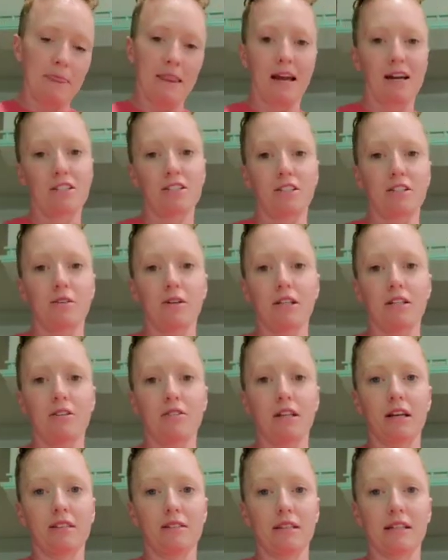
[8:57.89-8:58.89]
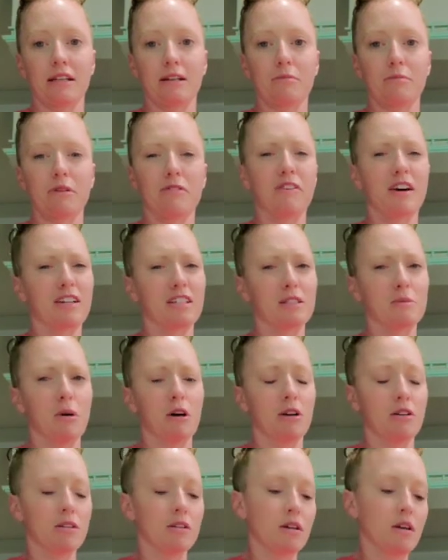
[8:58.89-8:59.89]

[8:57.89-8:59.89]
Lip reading: Actually, no, I don't. I think I'd be very small.